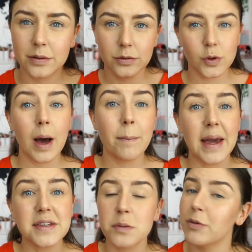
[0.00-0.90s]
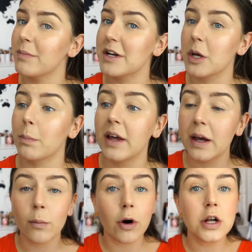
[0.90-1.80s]
So our base is pretty much
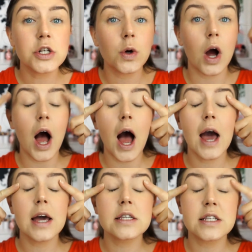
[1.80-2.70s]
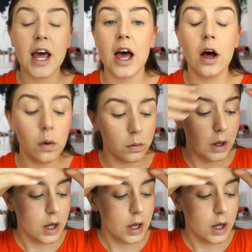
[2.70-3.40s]
complete. We're onto eyes now.